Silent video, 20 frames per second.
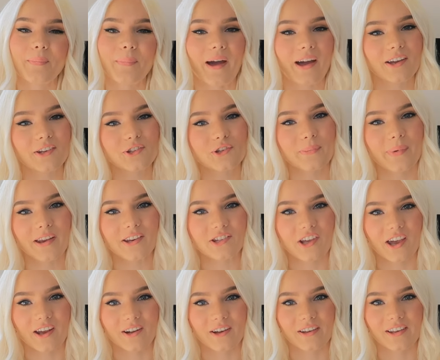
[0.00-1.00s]
back to my
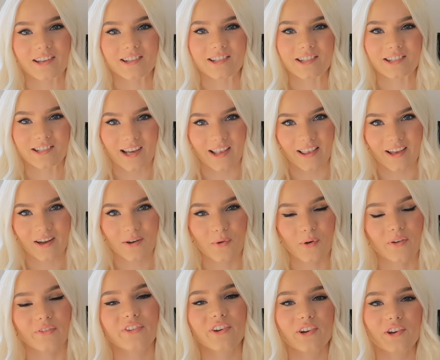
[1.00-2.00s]
channel. It's Stella,
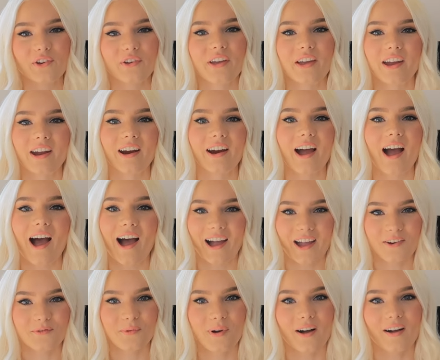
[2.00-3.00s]
or if you're new here,
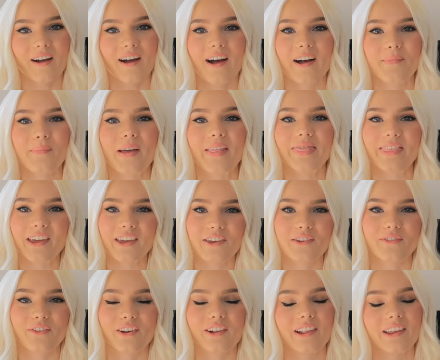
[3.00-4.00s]
hi and welcome. Thank
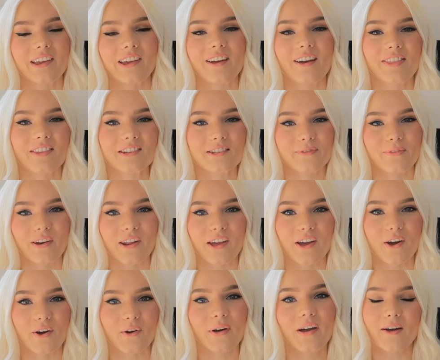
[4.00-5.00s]
you for clicking on this
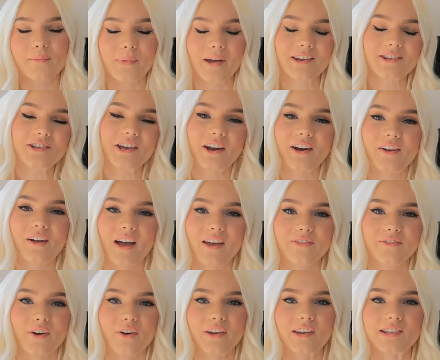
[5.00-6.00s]
video. On my channel, I
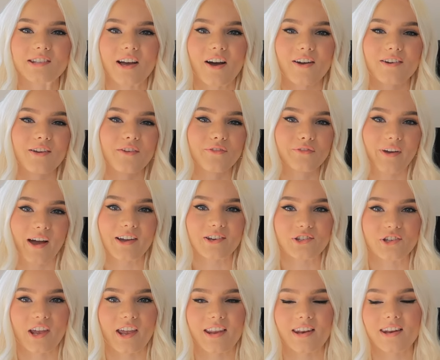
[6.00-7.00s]
focus on
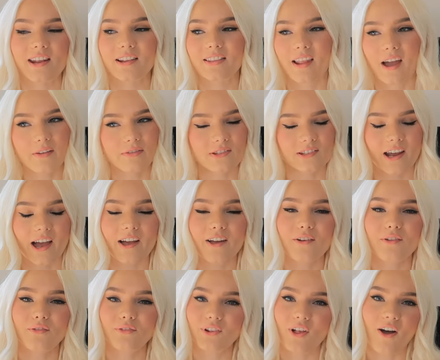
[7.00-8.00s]
fashion,
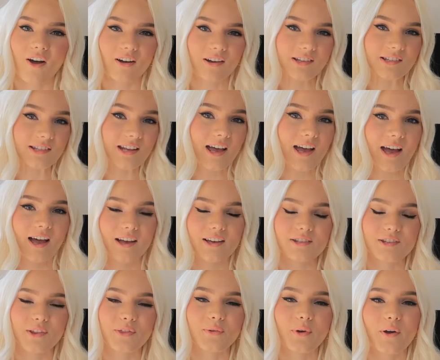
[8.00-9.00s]
lifestyle vlogs. I
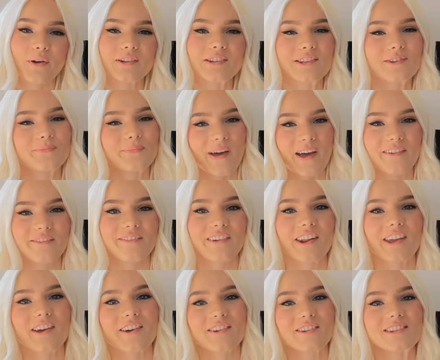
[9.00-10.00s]
also throw in some pet
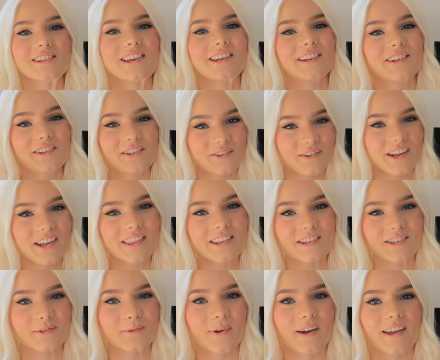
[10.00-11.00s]
videos, including
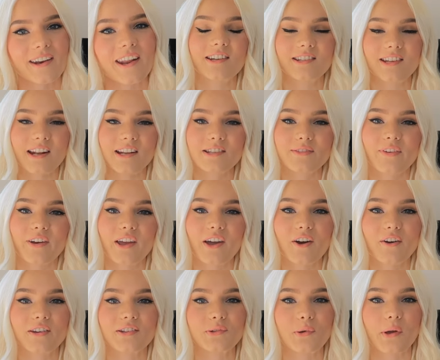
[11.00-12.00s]
this one. Today's
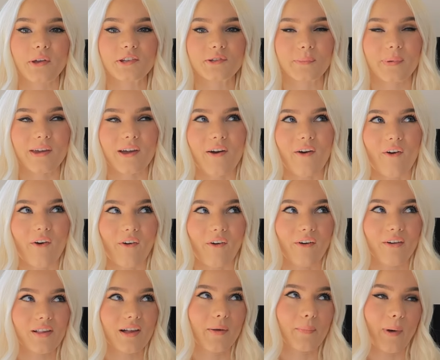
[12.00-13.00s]
video is going to be
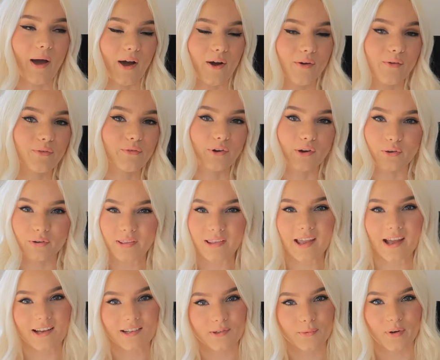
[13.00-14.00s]
all about
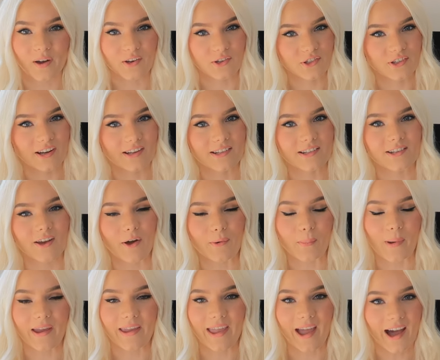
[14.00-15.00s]
frequently asked questions on
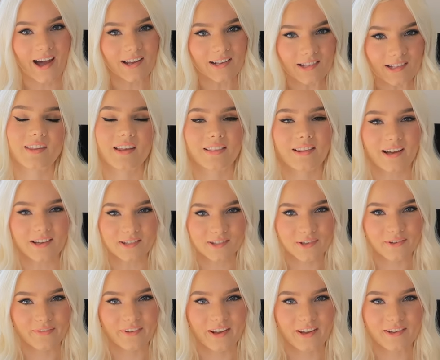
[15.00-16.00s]
my cats. The last
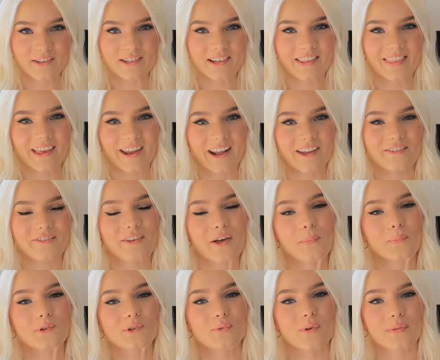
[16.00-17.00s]
two videos that I
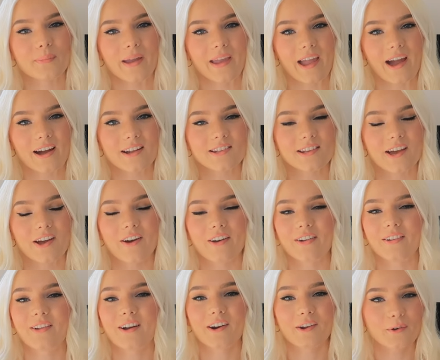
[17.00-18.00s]
filmed with my cats, I got
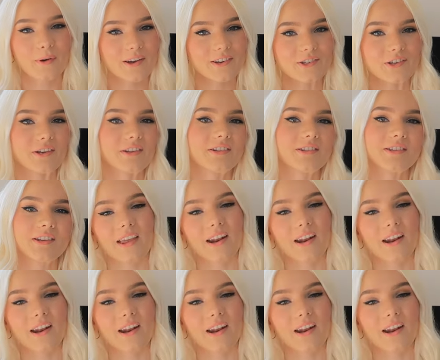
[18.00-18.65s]
a lot of questions,